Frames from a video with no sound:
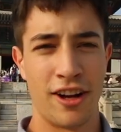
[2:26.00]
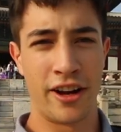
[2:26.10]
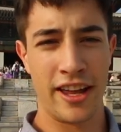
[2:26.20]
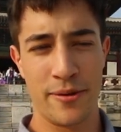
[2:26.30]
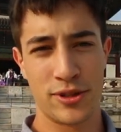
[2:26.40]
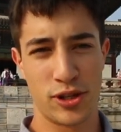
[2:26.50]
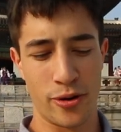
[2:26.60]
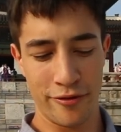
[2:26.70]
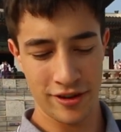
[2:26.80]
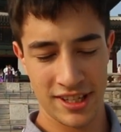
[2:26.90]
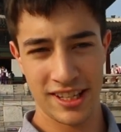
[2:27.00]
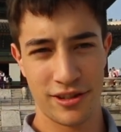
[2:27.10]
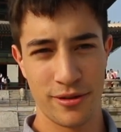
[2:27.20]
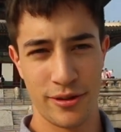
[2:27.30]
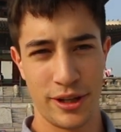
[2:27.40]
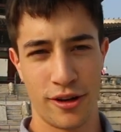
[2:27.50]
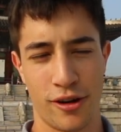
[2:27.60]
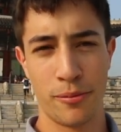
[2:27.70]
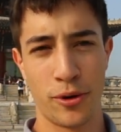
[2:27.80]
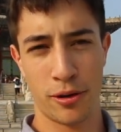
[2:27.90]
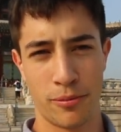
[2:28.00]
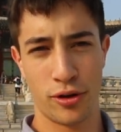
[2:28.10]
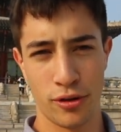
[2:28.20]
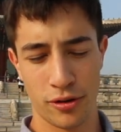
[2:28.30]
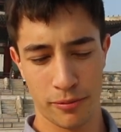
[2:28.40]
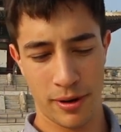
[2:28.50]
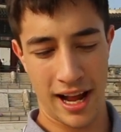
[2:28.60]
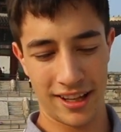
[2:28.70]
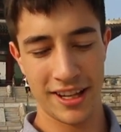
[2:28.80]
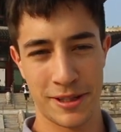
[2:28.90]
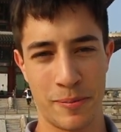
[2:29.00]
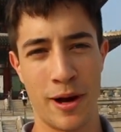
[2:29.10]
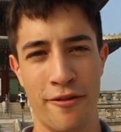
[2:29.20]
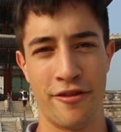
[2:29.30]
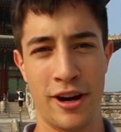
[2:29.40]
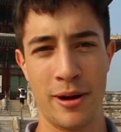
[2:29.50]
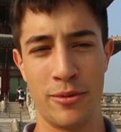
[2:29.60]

okay, that was a short visit to the Gyeongbokgung Palace, but very